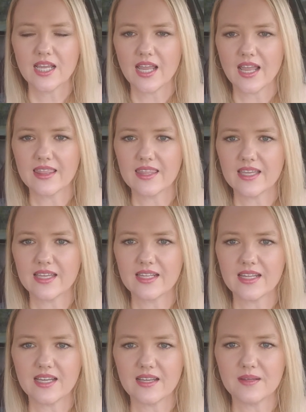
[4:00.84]
and
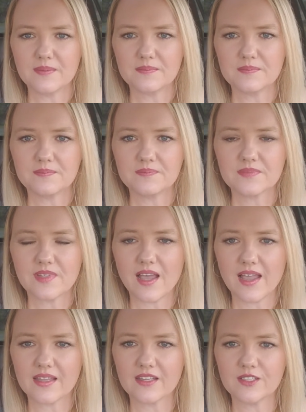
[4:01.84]
then
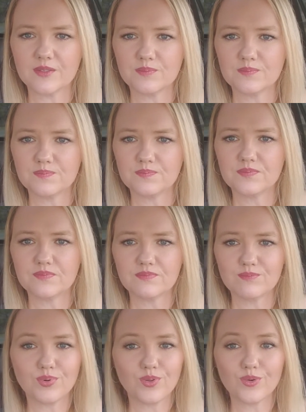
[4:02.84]
I could
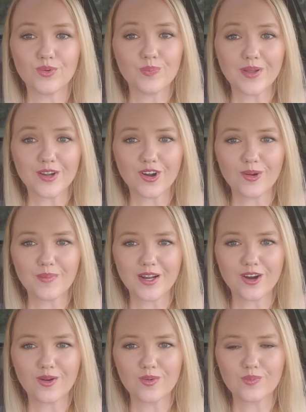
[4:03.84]
pull it with my car. My
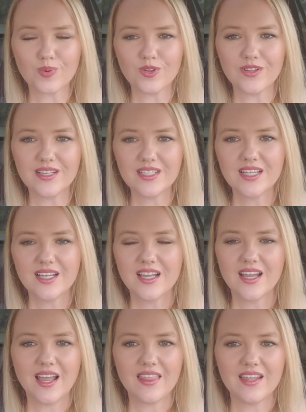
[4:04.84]
car would pull it,
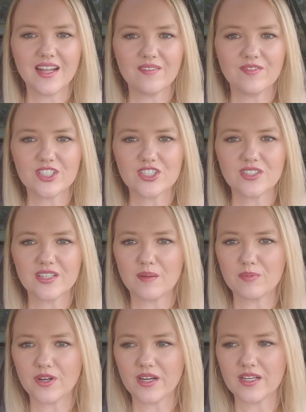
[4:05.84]
and then I'd eventually
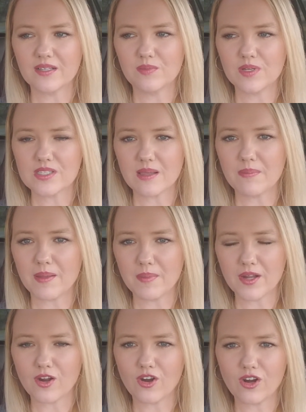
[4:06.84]
upgrade once I pay my
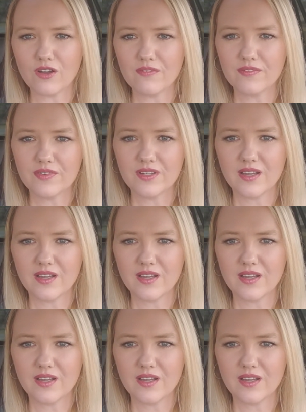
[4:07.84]
car off.